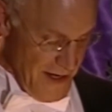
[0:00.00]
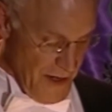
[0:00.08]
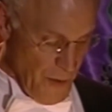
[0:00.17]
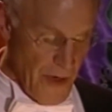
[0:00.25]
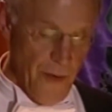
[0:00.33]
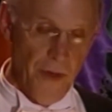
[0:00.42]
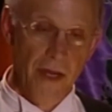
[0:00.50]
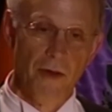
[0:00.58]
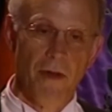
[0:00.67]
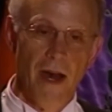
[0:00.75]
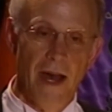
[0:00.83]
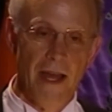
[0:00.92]
we will
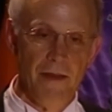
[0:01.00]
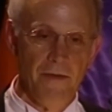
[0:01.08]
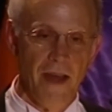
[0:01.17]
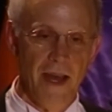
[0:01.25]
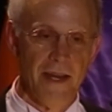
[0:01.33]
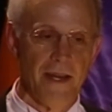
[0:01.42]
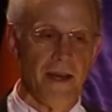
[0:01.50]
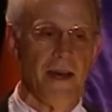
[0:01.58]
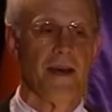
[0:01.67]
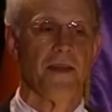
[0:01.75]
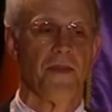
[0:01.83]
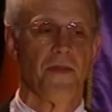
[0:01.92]
arrive at a
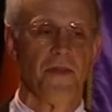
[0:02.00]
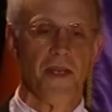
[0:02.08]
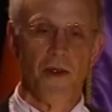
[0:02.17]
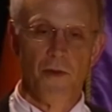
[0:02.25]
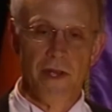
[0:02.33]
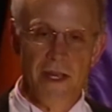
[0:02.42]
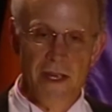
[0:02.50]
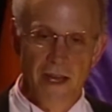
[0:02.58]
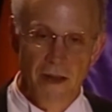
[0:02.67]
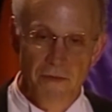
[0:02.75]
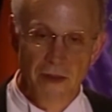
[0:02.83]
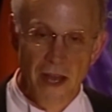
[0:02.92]
theory
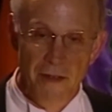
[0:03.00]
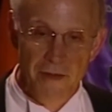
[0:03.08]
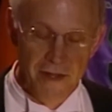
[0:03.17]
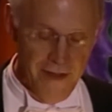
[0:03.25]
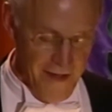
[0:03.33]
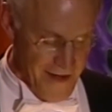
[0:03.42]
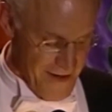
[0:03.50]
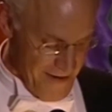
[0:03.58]
of everything